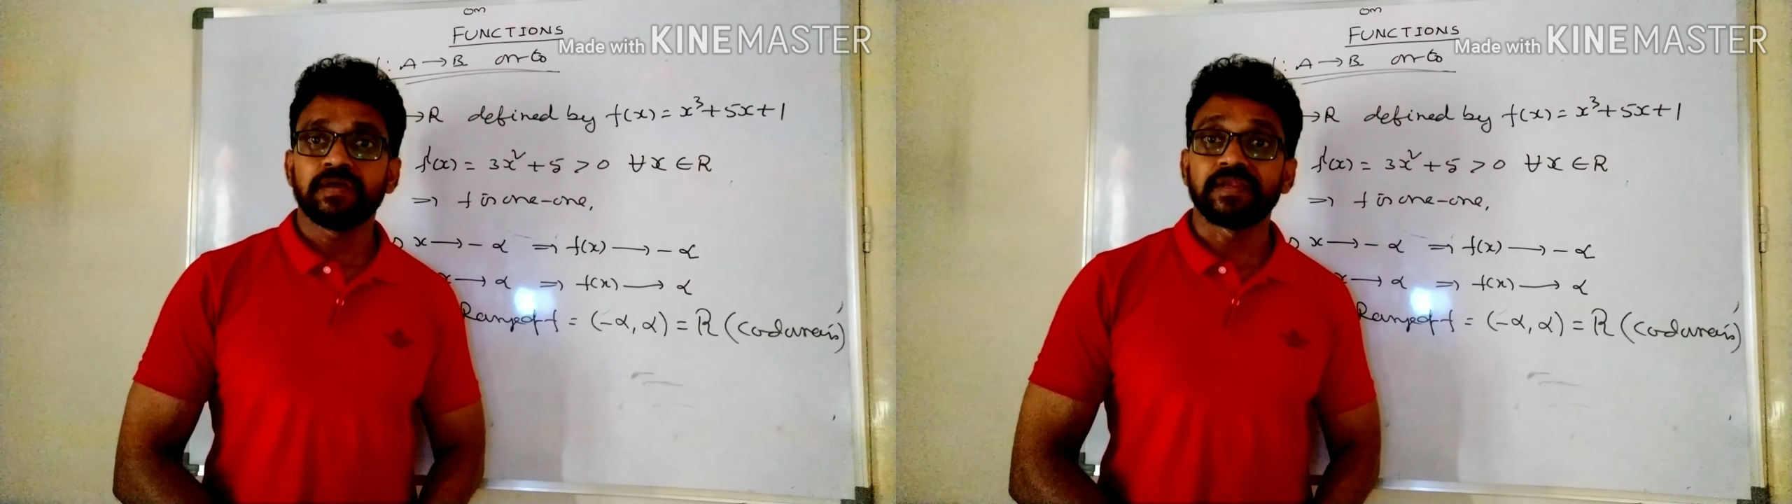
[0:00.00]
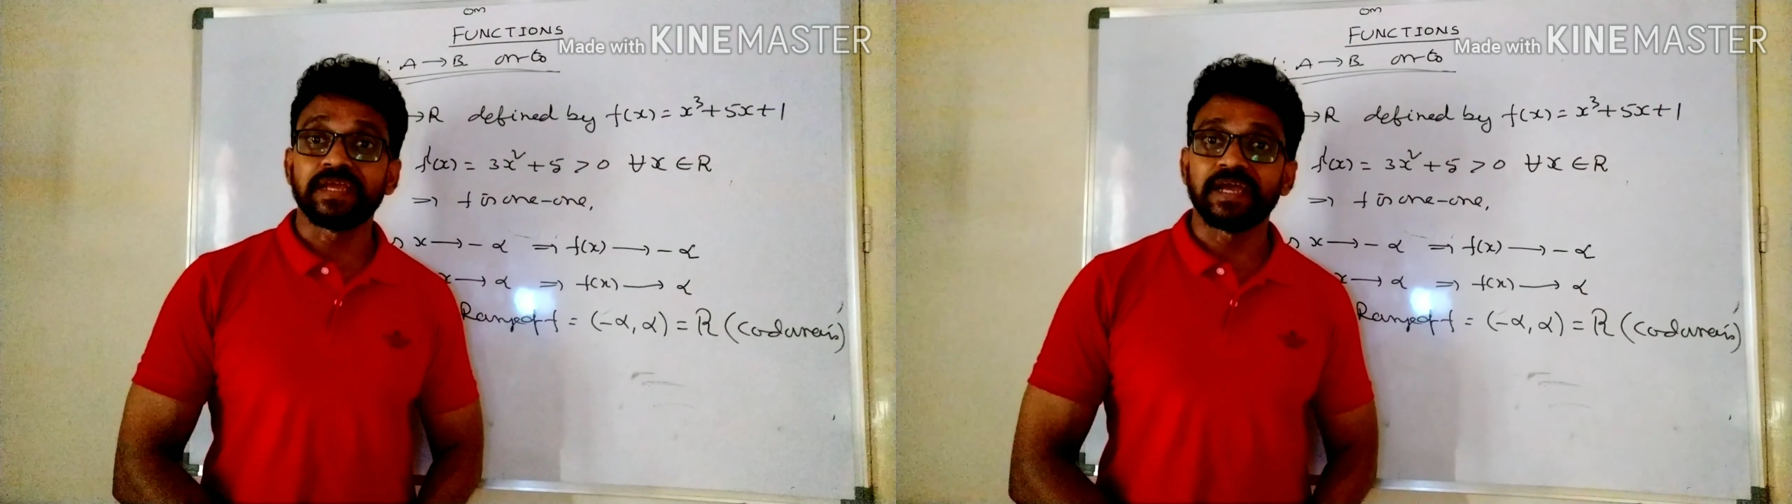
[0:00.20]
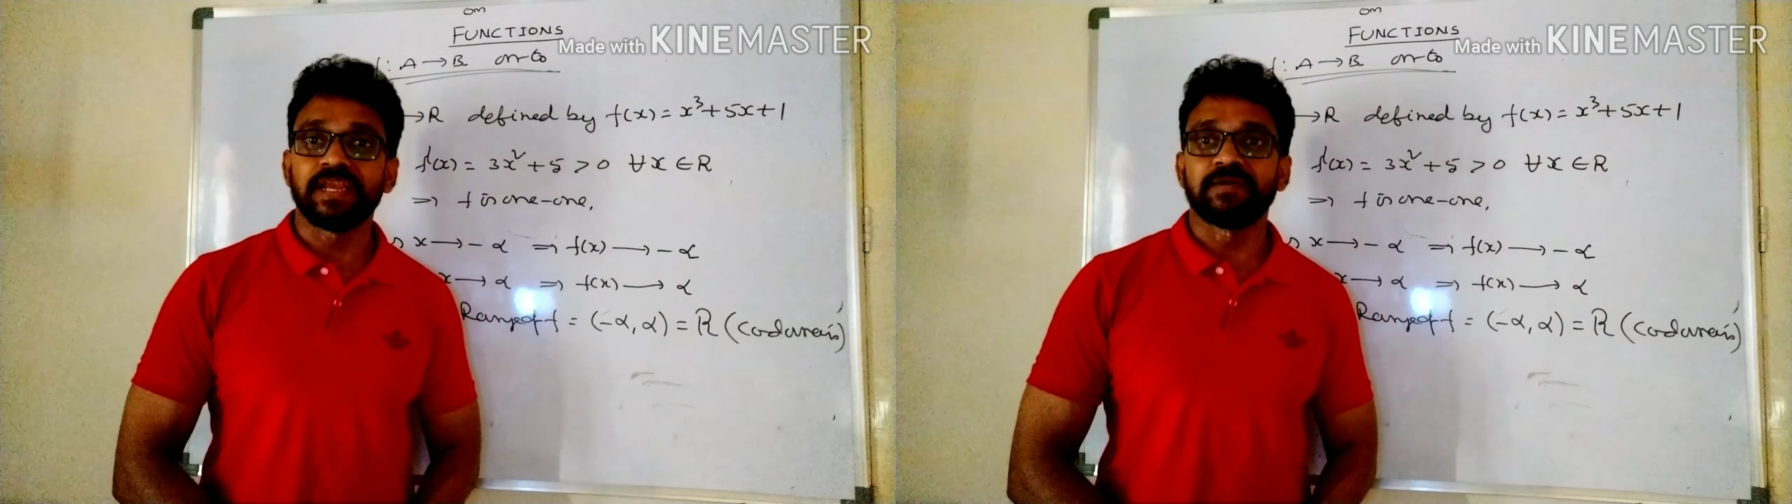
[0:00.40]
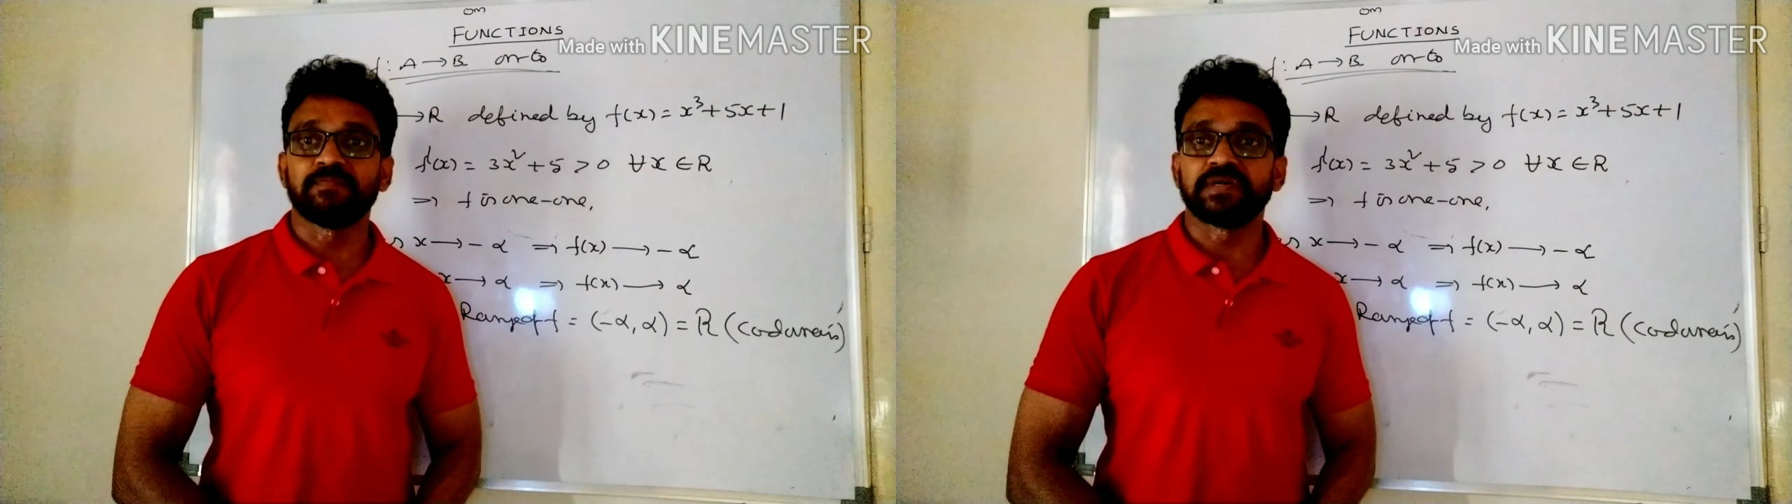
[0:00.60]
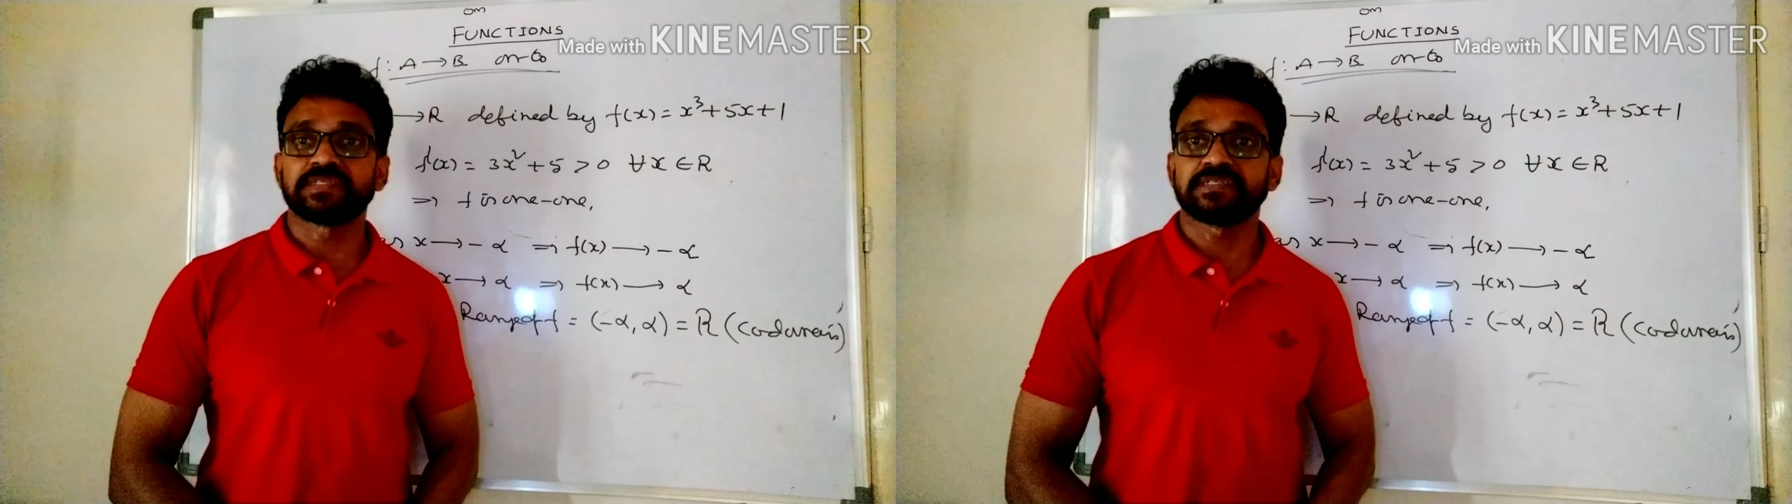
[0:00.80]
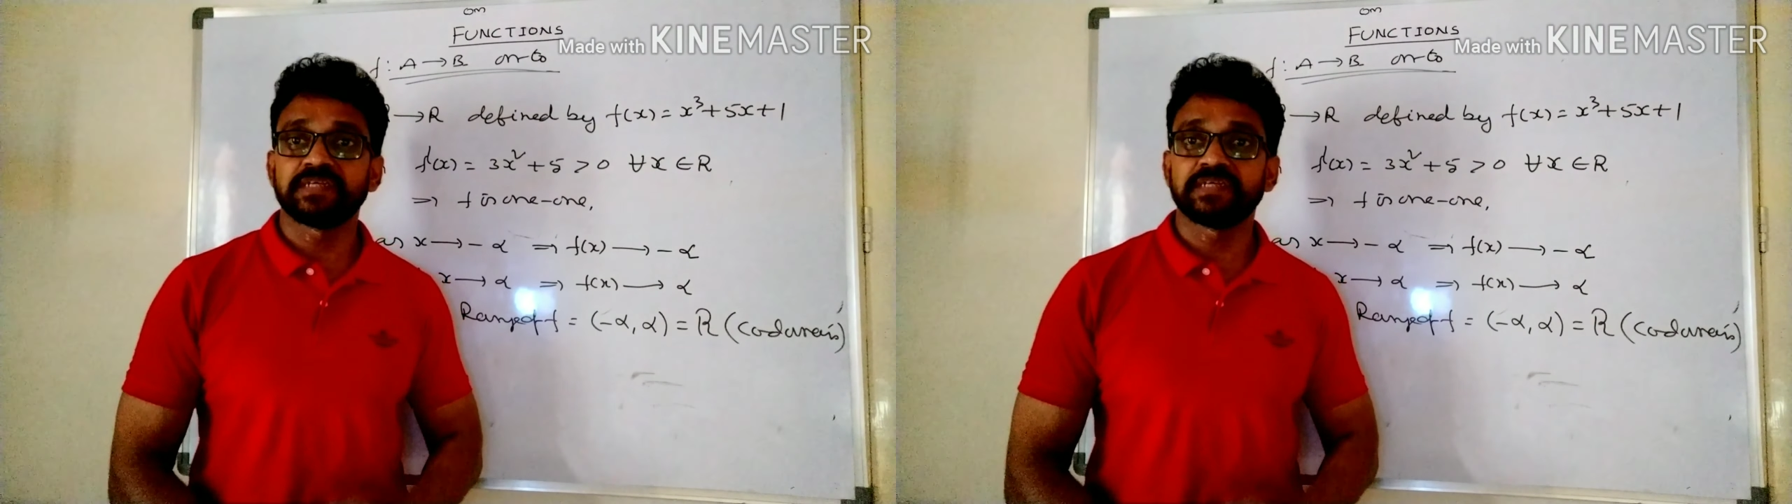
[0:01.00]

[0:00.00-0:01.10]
real numbers.